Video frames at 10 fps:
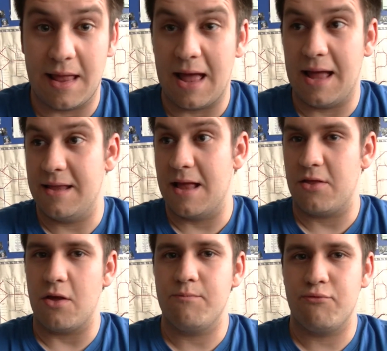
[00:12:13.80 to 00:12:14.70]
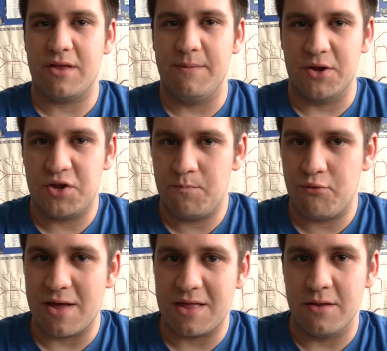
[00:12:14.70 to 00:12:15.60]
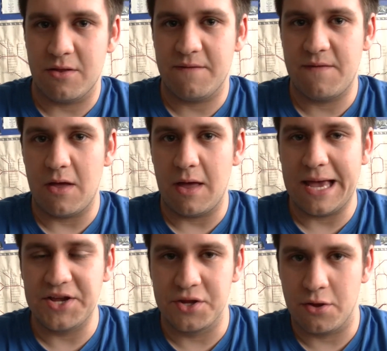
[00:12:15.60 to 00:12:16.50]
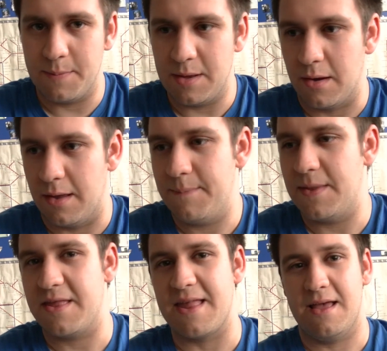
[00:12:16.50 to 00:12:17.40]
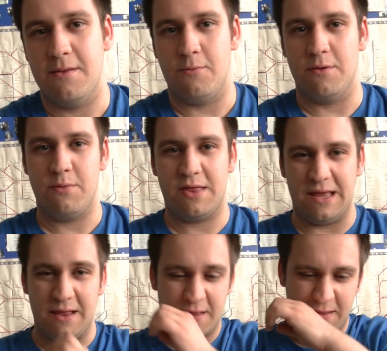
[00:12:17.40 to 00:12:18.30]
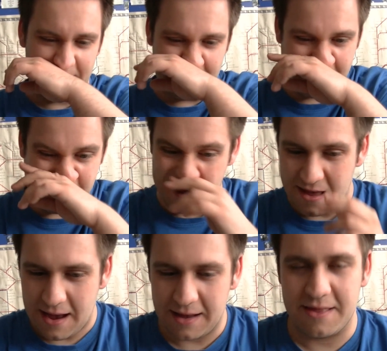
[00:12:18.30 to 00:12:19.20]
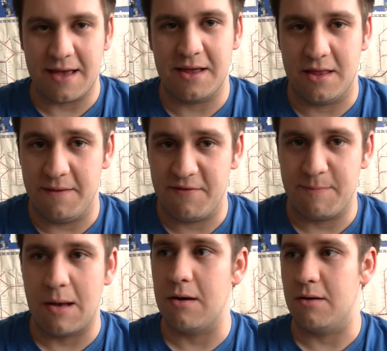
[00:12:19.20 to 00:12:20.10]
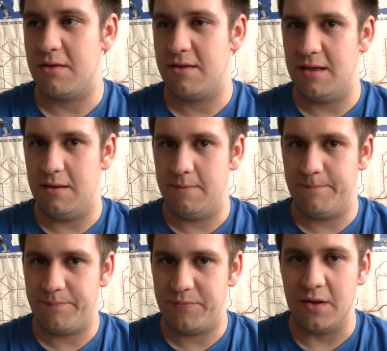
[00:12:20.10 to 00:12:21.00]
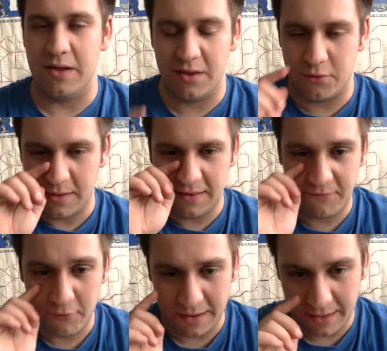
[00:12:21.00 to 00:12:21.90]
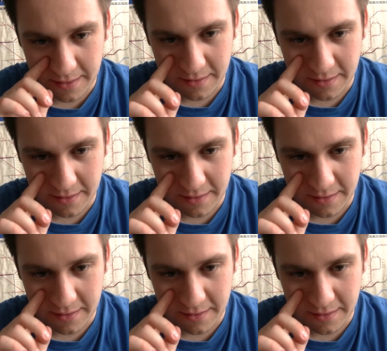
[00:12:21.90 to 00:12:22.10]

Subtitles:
and that's pretty much present for Agent Obadiah. But the second one sees the executives past in 1923.